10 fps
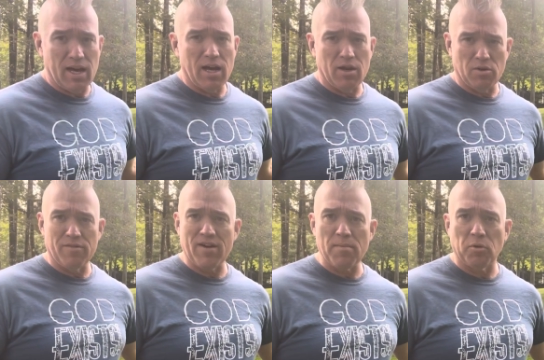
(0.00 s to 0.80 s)
or the
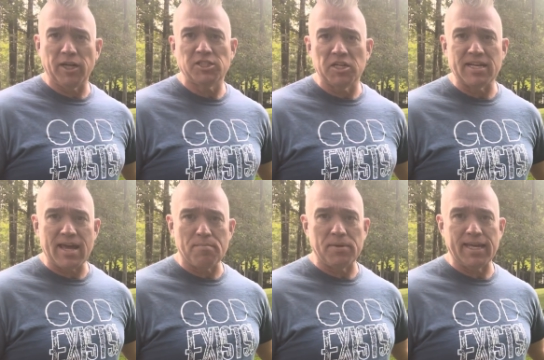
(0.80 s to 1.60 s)
vibration
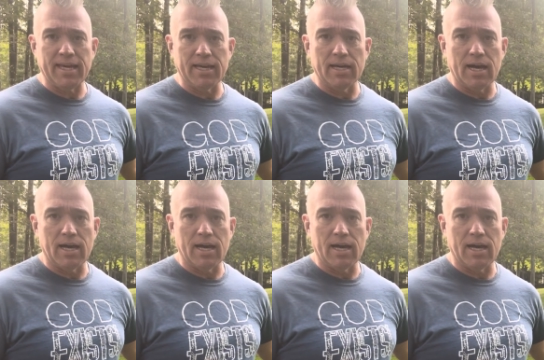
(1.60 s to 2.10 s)
dampening